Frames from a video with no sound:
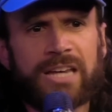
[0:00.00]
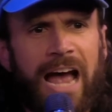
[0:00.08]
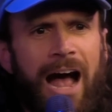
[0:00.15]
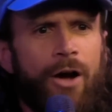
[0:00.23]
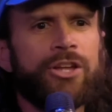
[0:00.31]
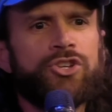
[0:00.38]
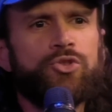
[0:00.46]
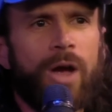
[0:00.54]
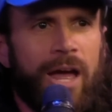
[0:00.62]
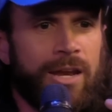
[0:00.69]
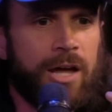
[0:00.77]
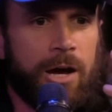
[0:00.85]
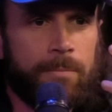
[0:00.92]
How did you
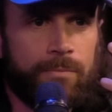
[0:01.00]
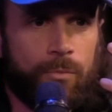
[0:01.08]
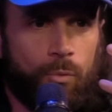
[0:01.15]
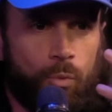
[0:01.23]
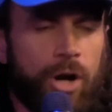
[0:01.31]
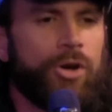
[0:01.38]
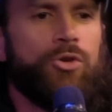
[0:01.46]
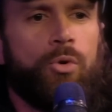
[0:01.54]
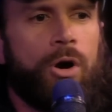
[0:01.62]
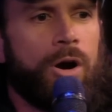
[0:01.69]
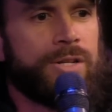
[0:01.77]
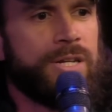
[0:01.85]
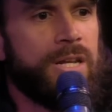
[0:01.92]
end up where you
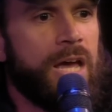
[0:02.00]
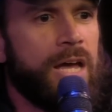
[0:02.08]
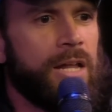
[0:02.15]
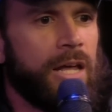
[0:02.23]
are today?